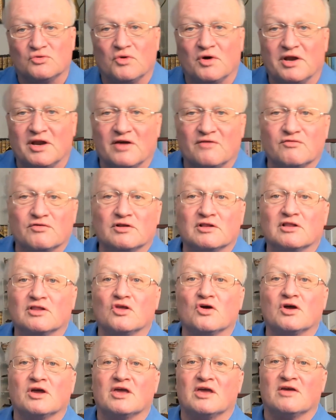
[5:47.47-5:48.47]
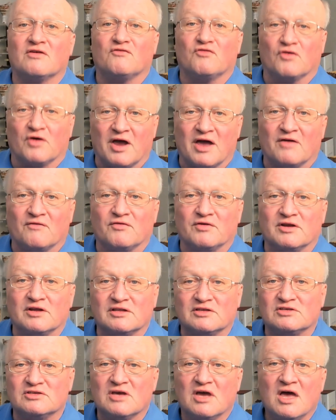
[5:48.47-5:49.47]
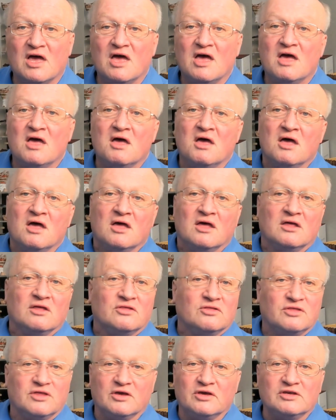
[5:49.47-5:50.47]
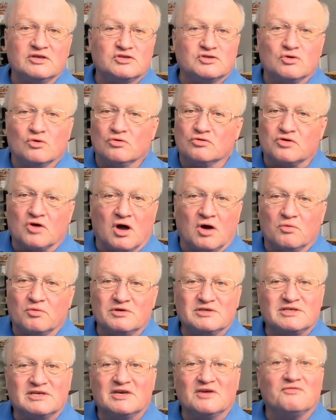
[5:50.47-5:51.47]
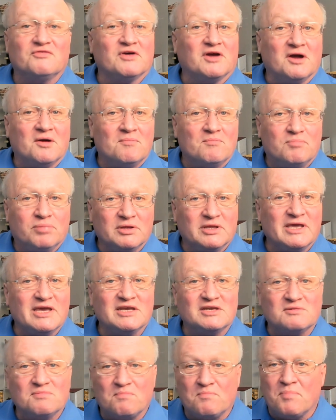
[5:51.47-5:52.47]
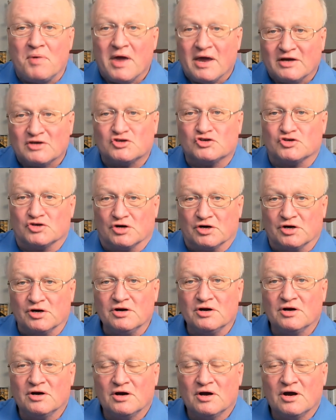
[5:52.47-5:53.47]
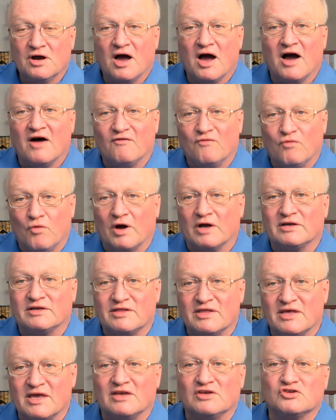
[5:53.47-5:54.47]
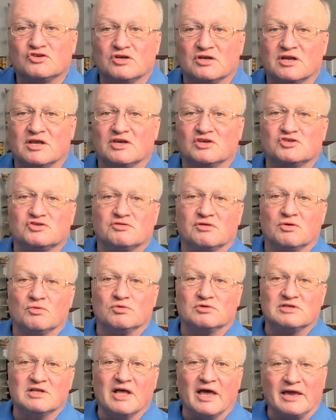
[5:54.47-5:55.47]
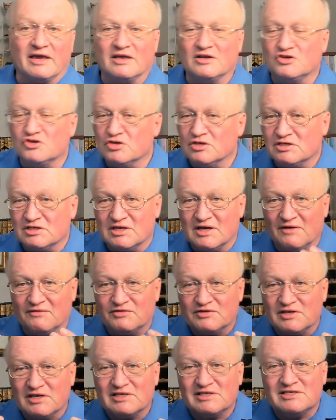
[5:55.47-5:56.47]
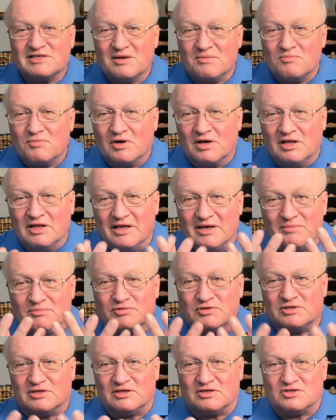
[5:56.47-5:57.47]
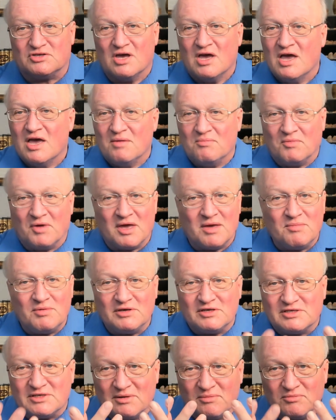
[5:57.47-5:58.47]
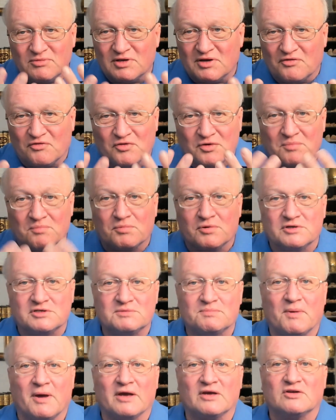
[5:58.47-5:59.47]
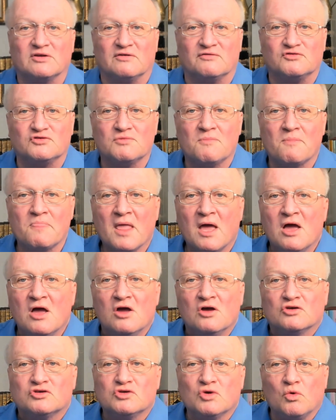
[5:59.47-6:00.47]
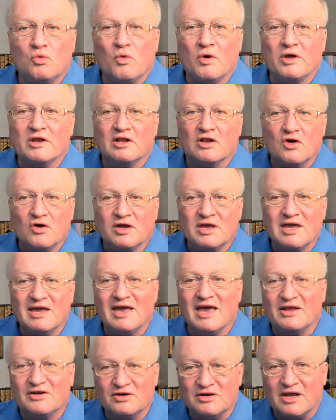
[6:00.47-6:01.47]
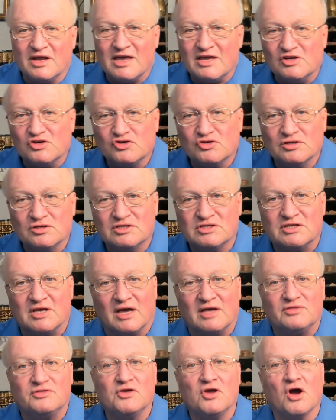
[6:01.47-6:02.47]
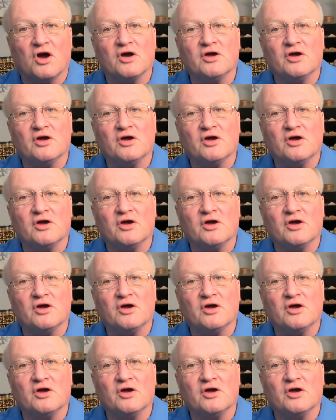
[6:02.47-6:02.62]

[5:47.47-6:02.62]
or whatever, looking for evidence. These don't always give a complete picture of what the ancient history was like. It just gives us some glimpses, maybe some different perspectives. So when looking at an ancient site, the